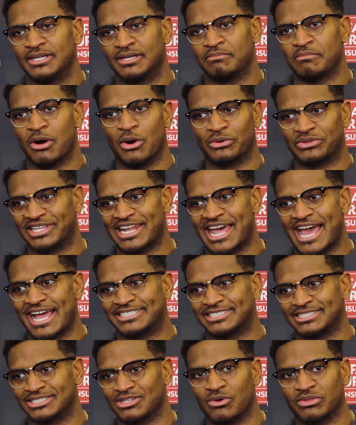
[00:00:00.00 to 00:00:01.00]
both in
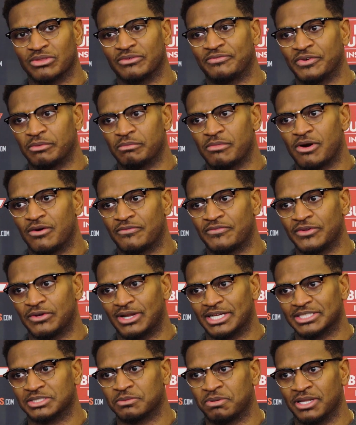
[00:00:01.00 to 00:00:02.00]
action on the football
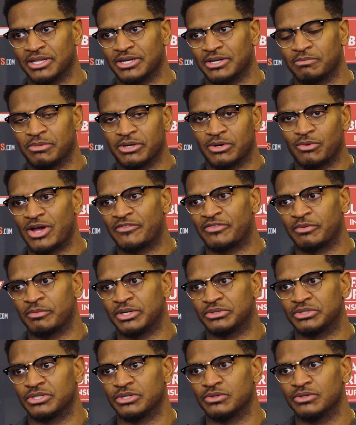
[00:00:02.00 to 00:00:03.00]
field as a player, but away from
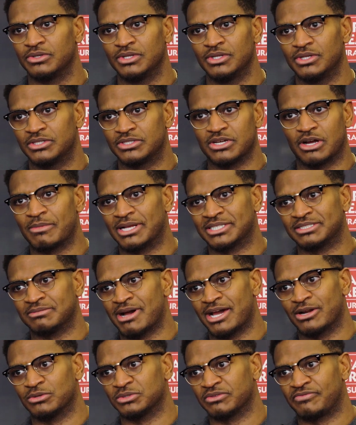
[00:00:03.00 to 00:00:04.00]
here too. You're talking about
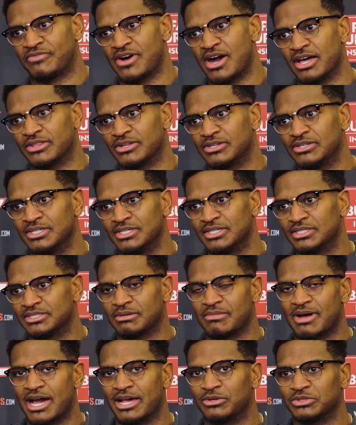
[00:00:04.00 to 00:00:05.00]
somebody who's a father,
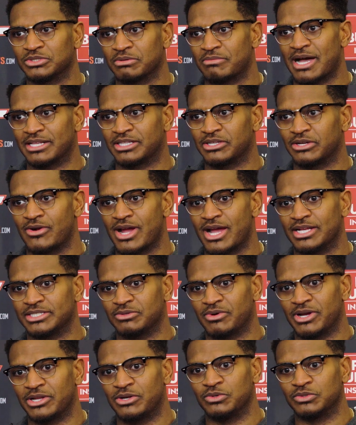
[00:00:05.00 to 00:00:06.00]
somebody who's about to
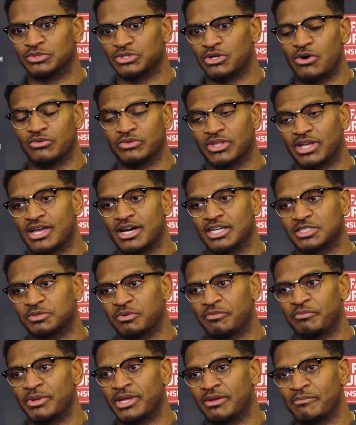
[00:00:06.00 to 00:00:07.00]
graduate, who's on the cusp
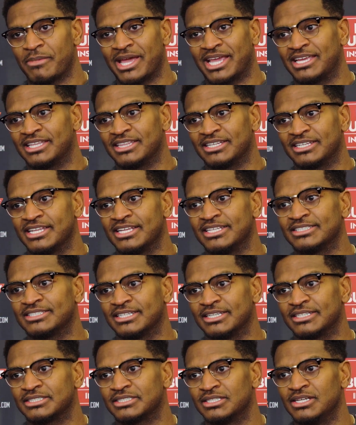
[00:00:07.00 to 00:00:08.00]
of making the dean's
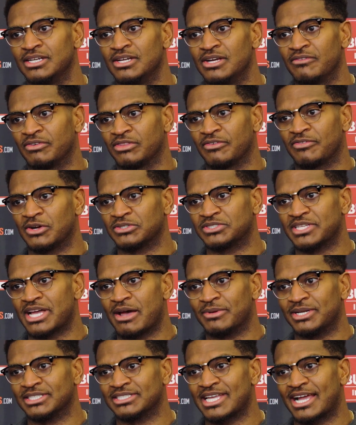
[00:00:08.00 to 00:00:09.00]
list for the first
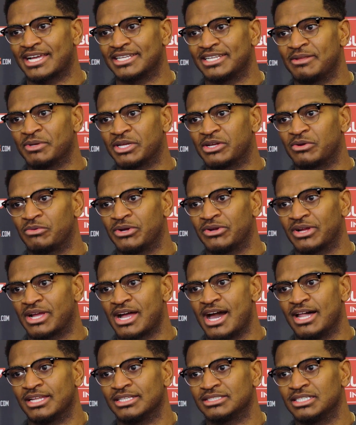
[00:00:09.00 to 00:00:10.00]
time in his academic career in
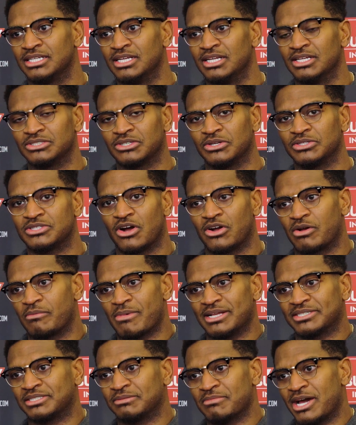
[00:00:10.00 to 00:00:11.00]
college. So you talk
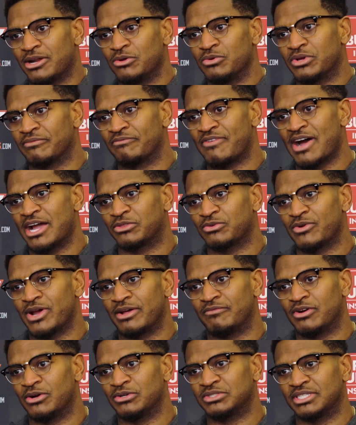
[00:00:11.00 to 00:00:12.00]
about somebody who can fight through
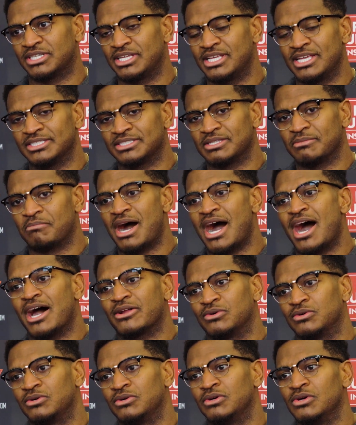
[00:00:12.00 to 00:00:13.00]
adversity. He's the
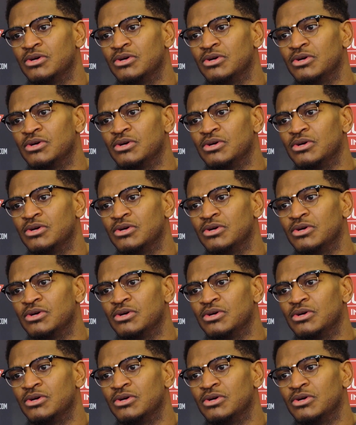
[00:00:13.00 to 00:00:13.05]
model